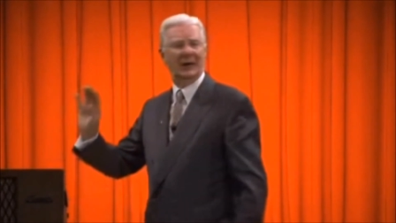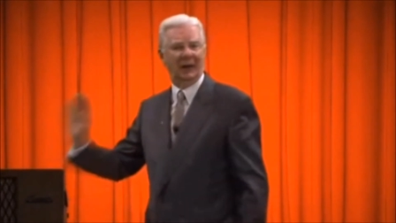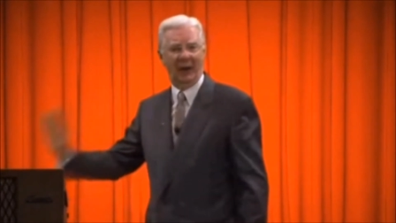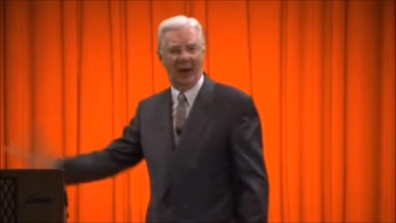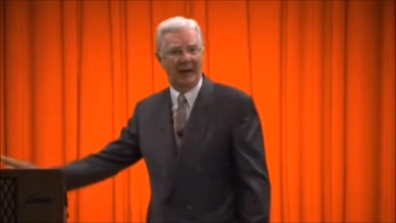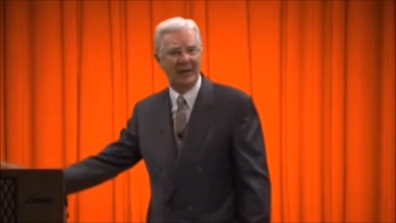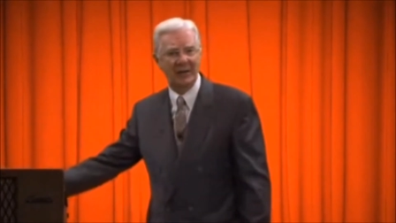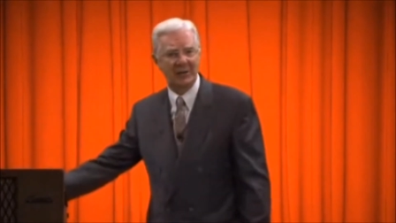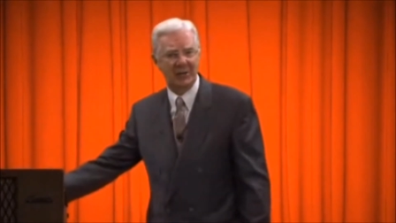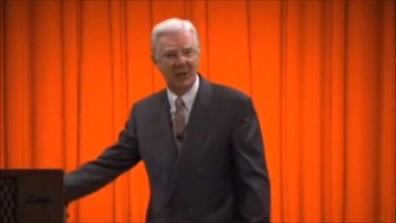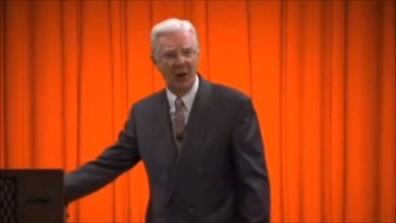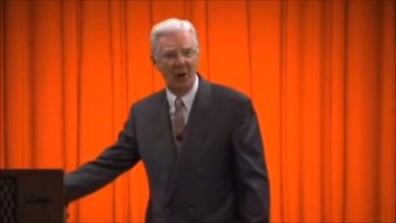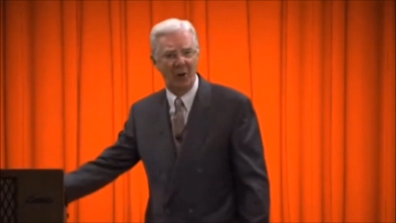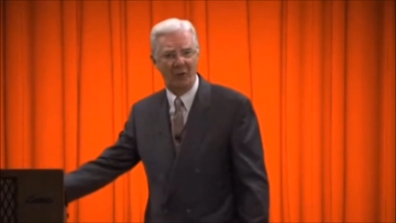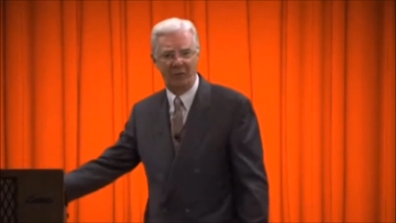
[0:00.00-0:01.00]
let it
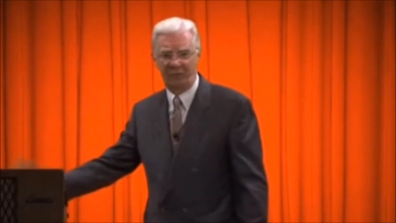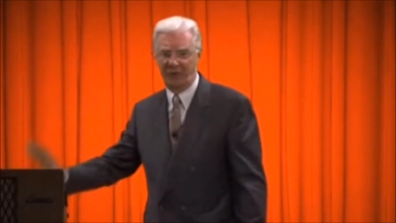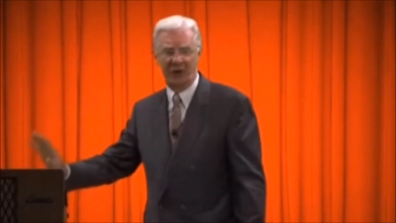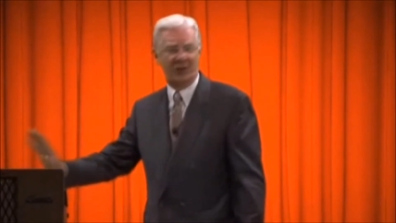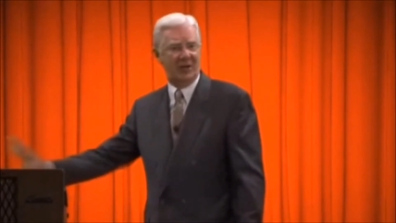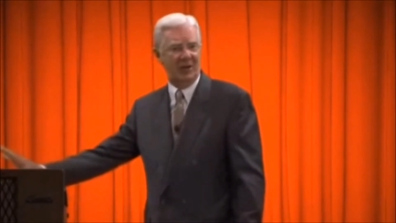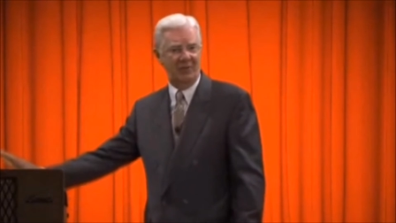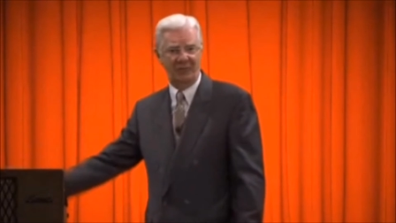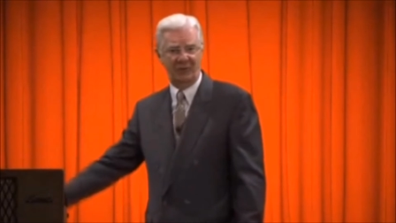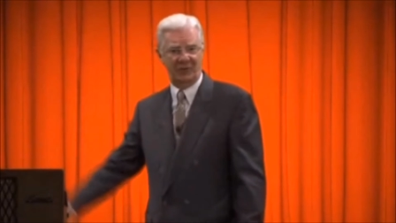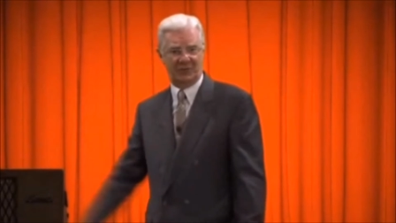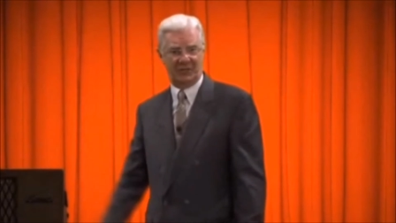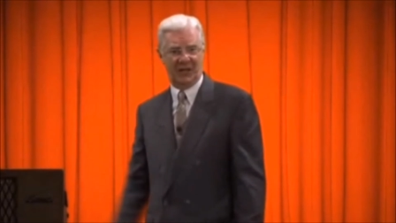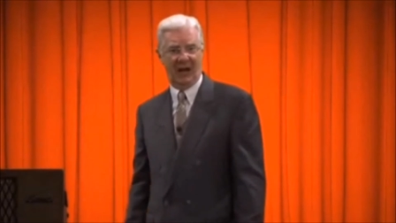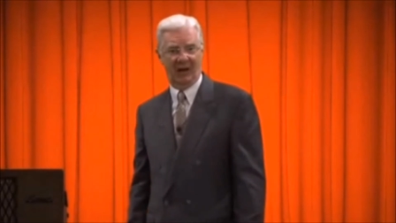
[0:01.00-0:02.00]
go. Forgive
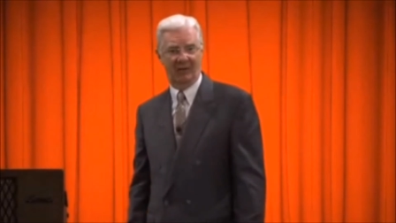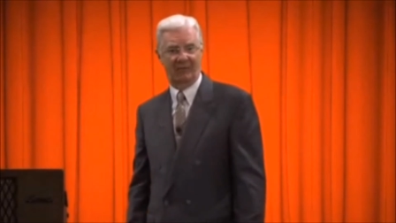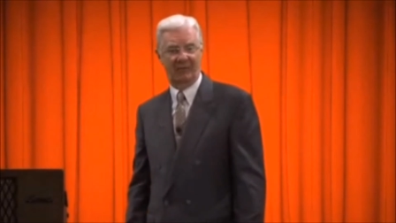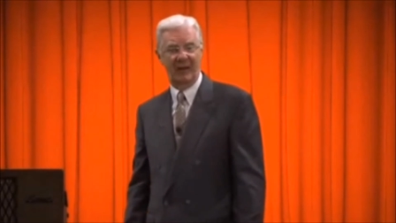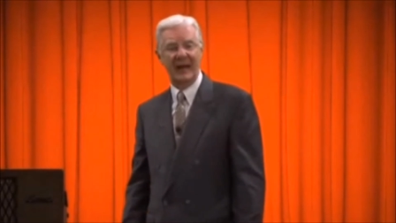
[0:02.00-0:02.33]
yourself.